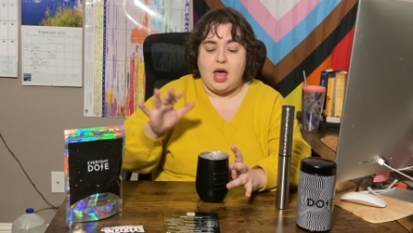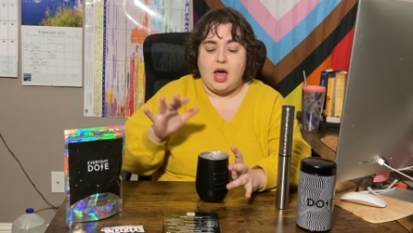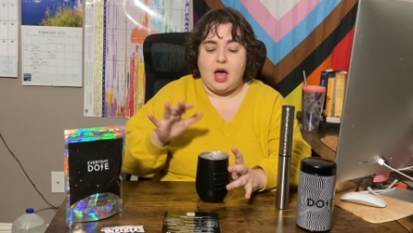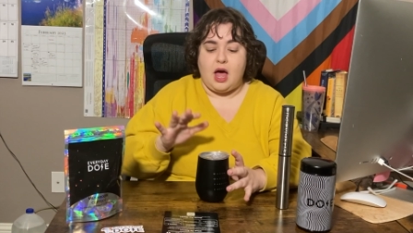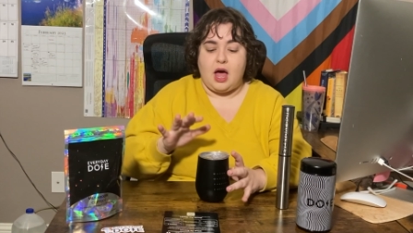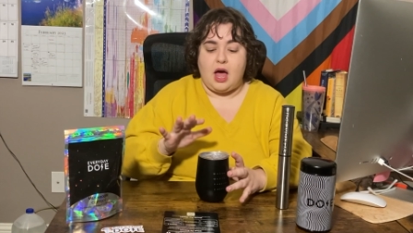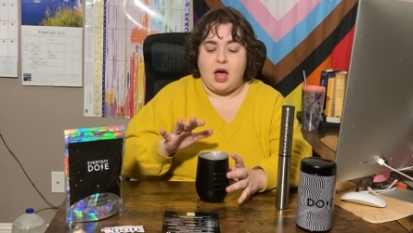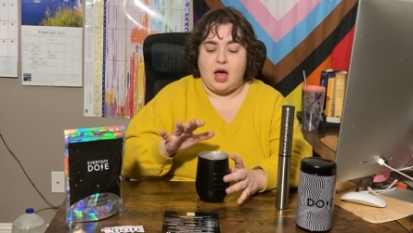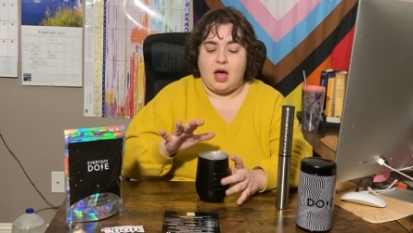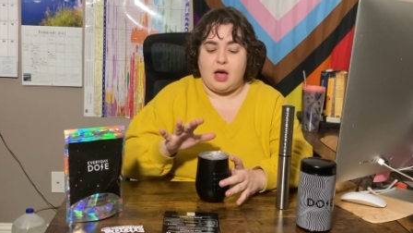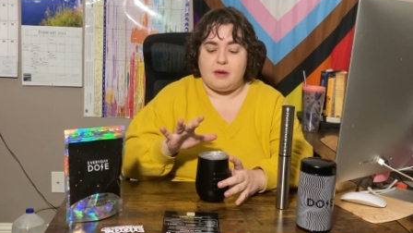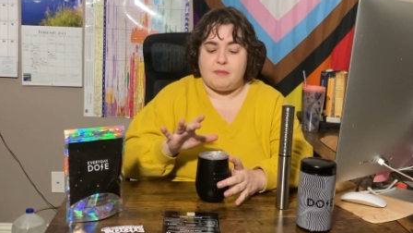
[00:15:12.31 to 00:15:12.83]

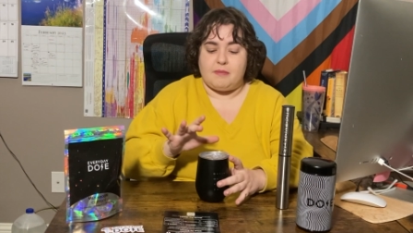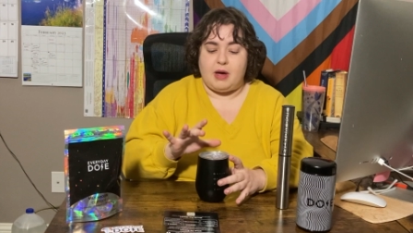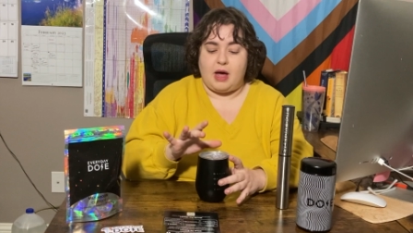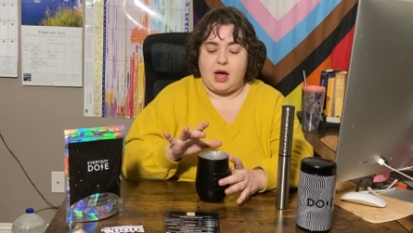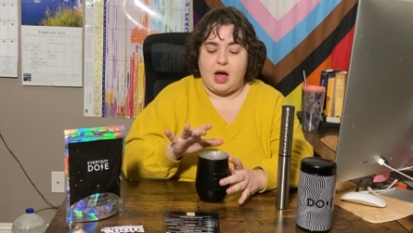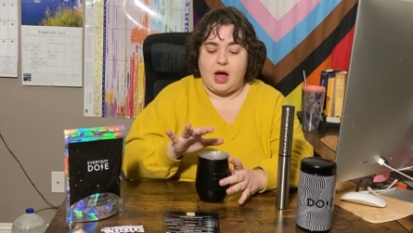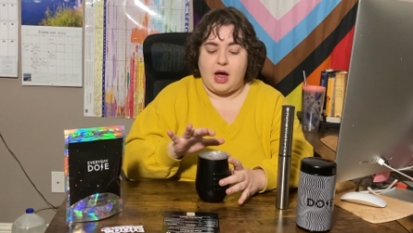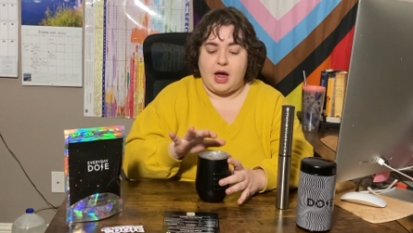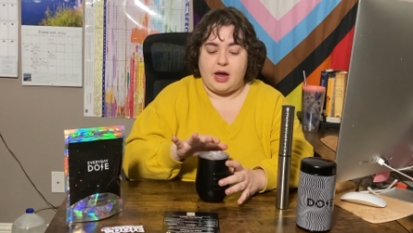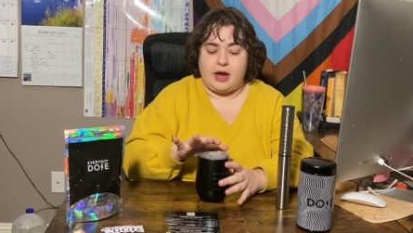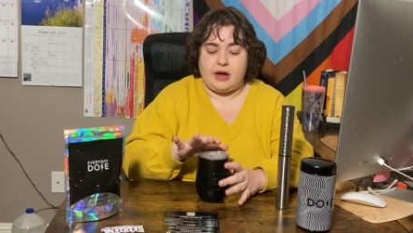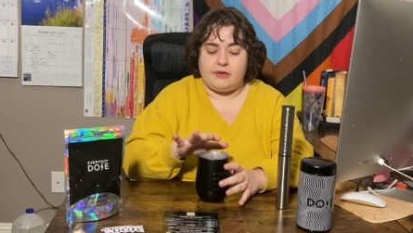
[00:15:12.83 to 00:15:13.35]
um,
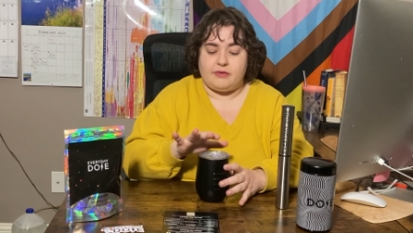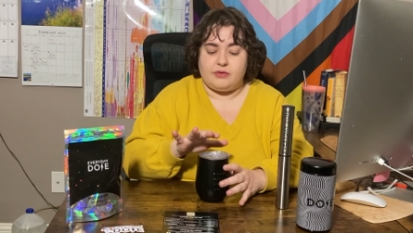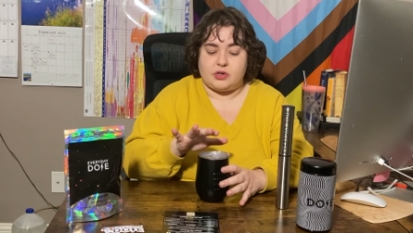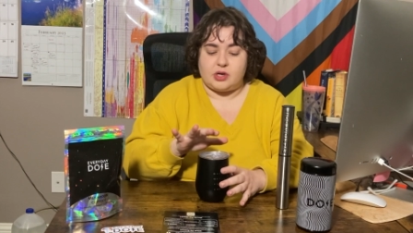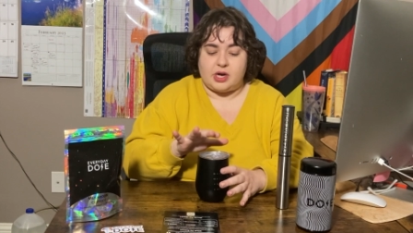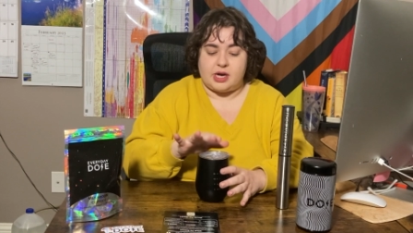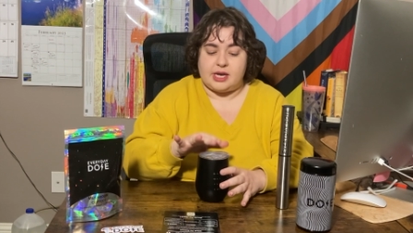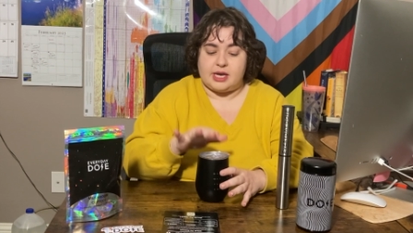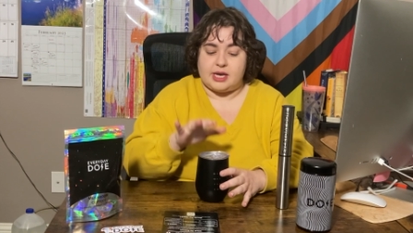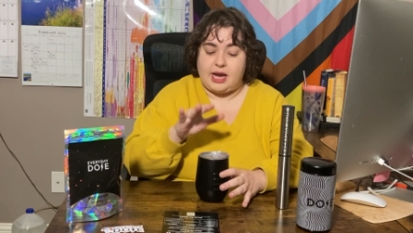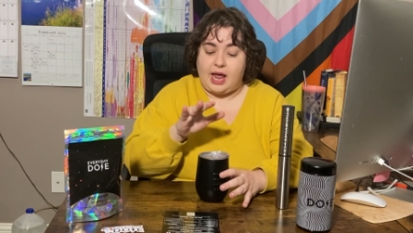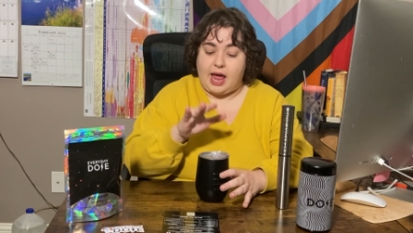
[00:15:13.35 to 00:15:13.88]
i
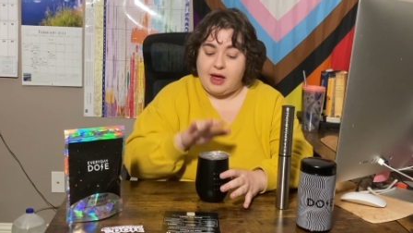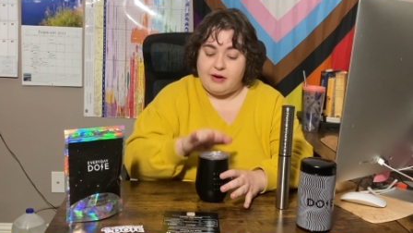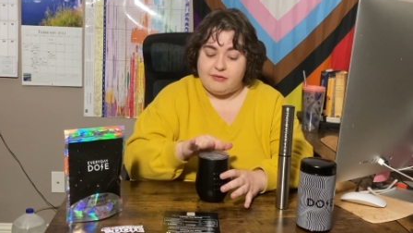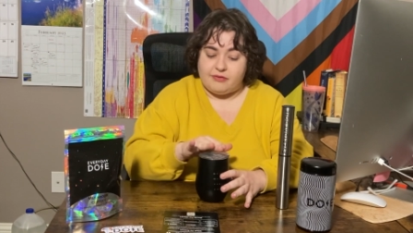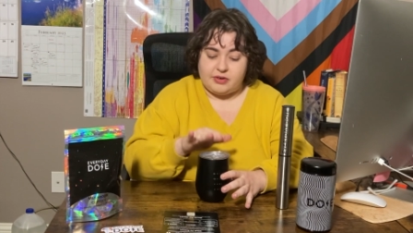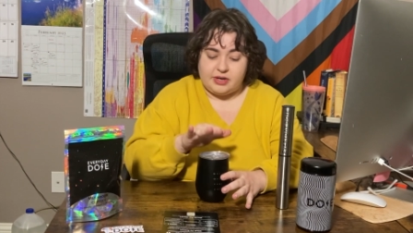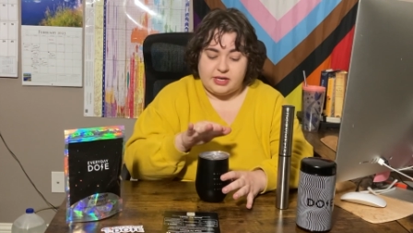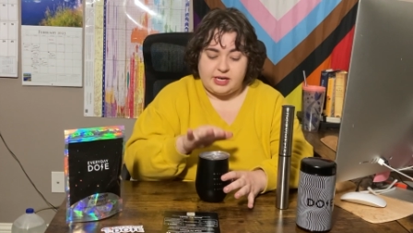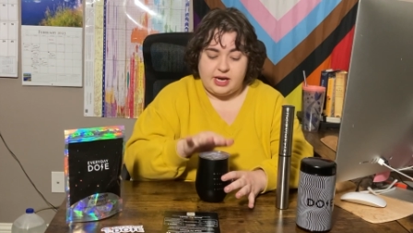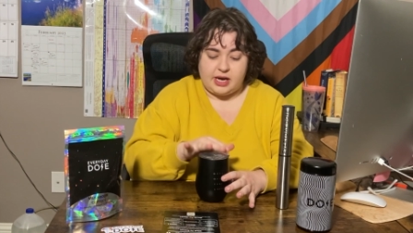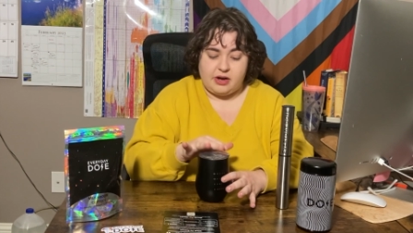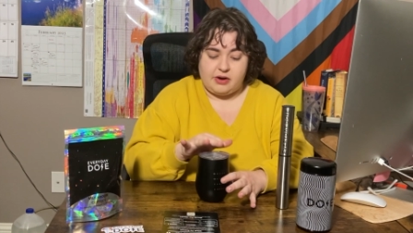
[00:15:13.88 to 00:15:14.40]
drank it
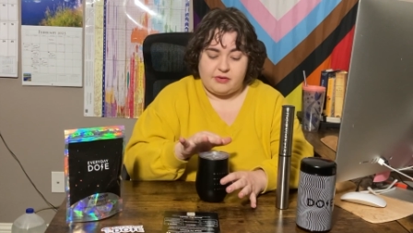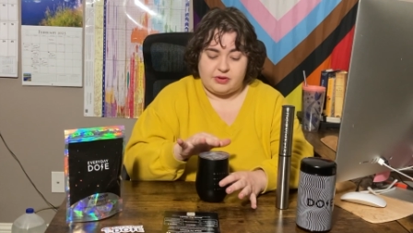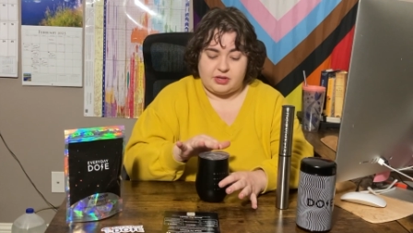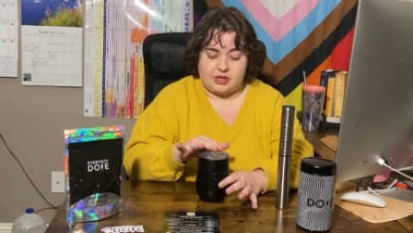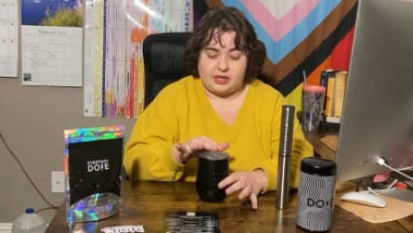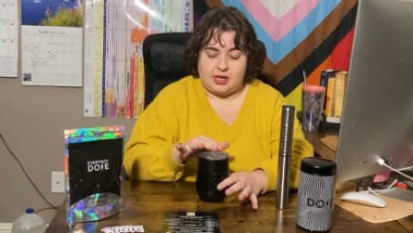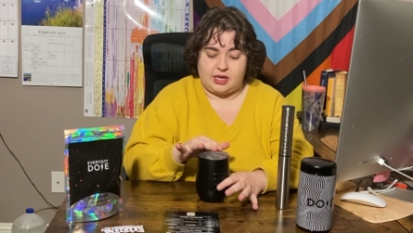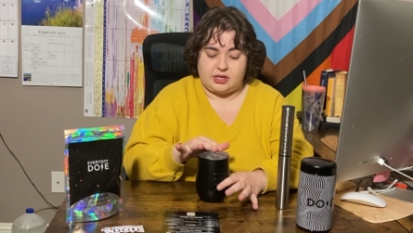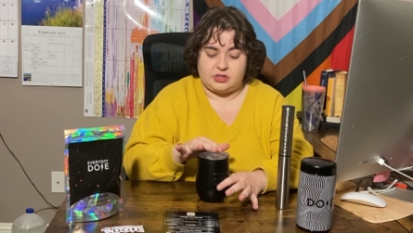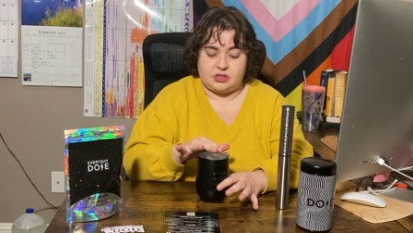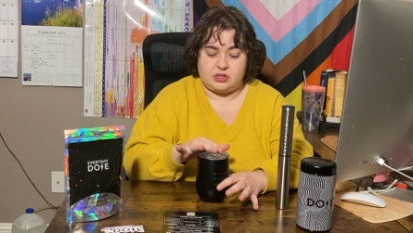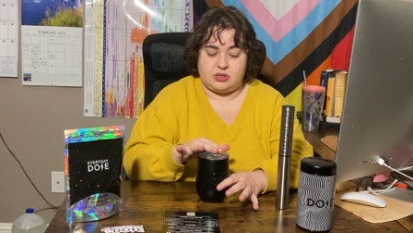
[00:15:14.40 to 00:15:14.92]
every day over the
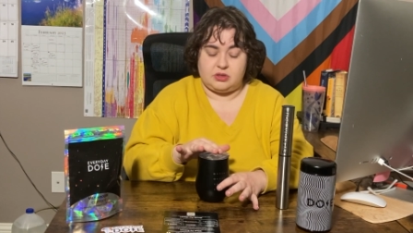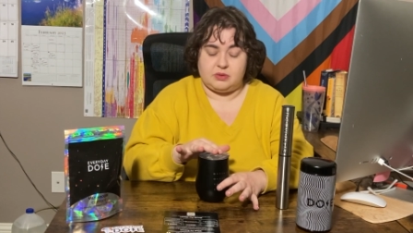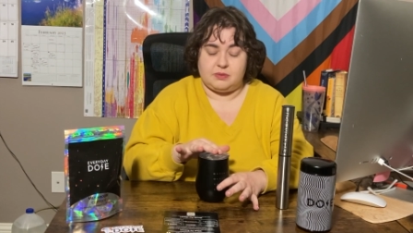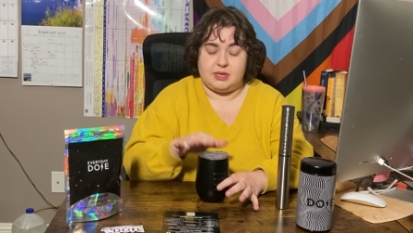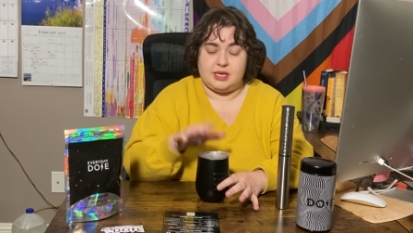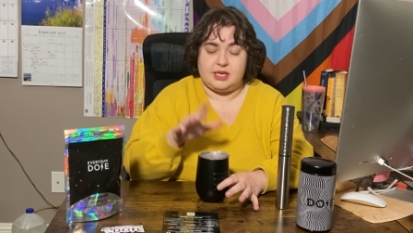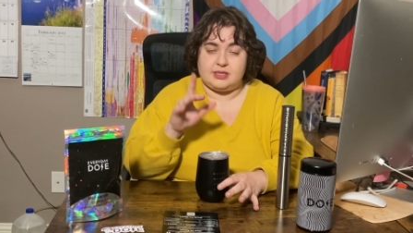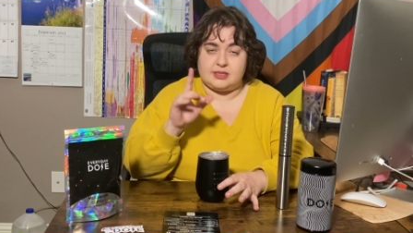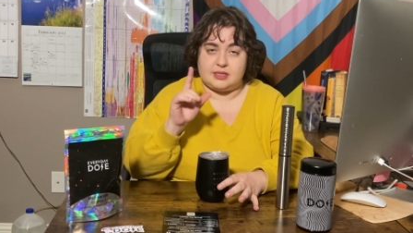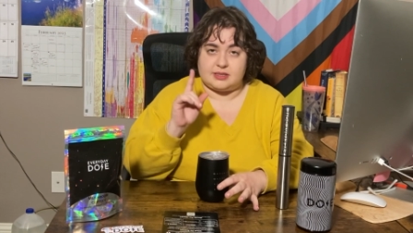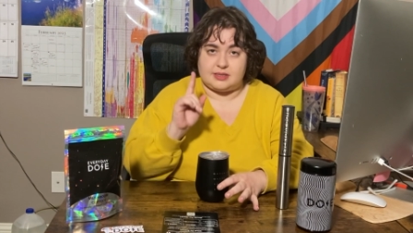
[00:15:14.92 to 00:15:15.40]
last two weeks,